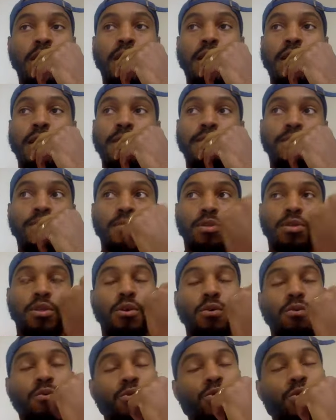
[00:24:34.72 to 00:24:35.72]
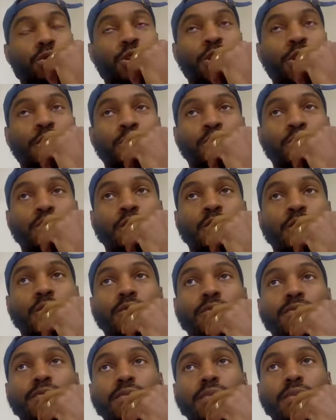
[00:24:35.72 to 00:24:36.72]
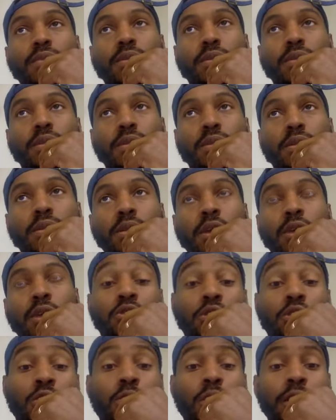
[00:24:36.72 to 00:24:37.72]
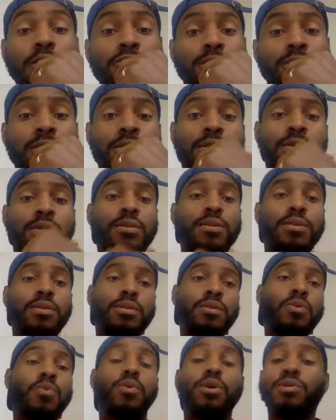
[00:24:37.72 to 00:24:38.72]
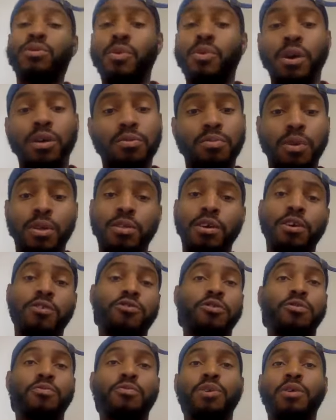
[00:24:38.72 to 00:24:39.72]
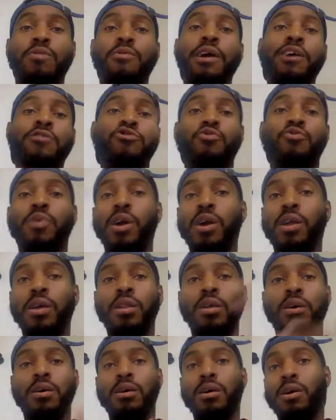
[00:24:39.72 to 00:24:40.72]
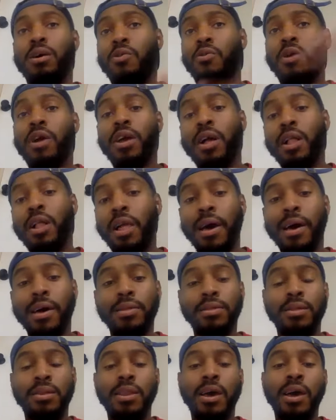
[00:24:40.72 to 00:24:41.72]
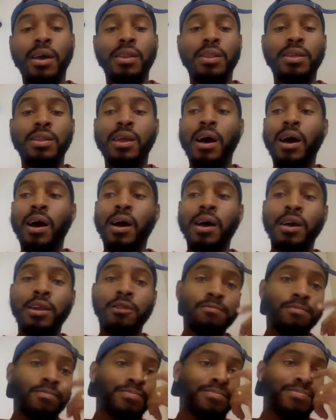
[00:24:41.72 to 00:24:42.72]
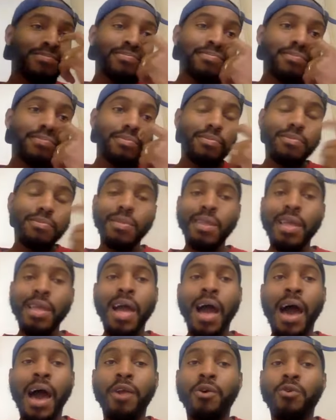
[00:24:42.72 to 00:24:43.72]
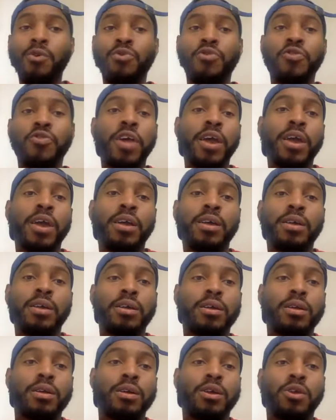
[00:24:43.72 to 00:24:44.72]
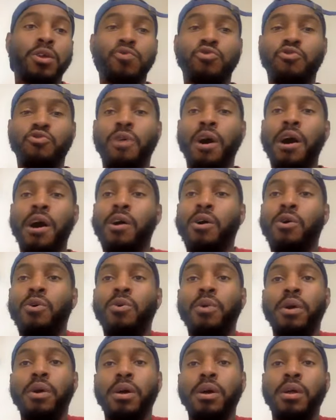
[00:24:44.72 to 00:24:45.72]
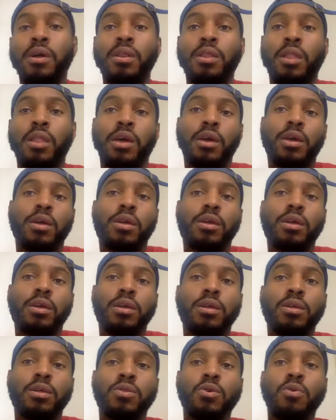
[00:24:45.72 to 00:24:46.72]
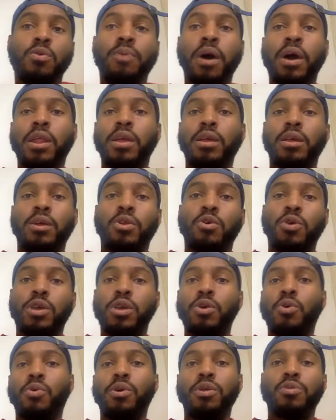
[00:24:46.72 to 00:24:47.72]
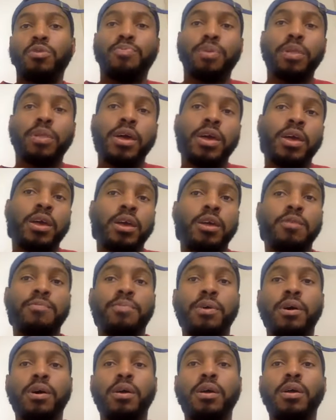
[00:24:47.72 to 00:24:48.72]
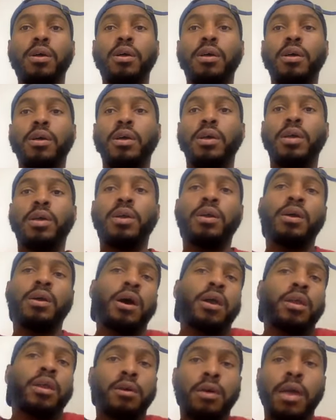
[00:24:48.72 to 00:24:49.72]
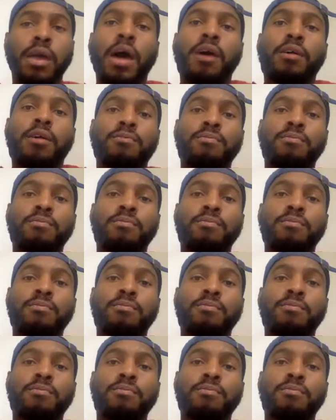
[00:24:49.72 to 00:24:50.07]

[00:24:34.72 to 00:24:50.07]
yeah, Sloan. So to answer your question, there was no expectation. We graduated a great class in '99. I don't think, Gerard Ohen, like nobody, he always played, but he kind of got